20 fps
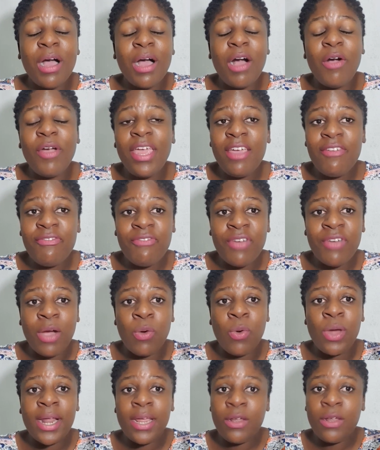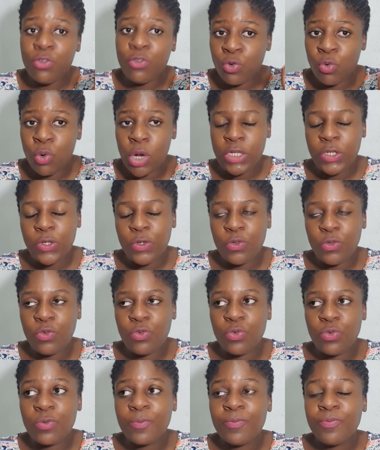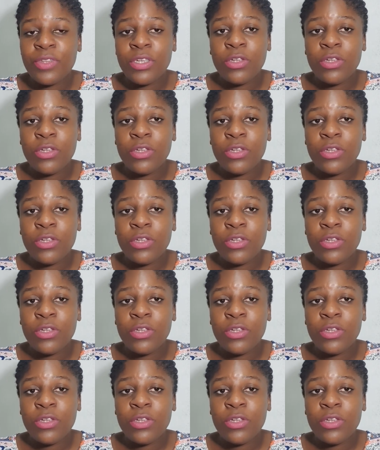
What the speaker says: However, what I do want you to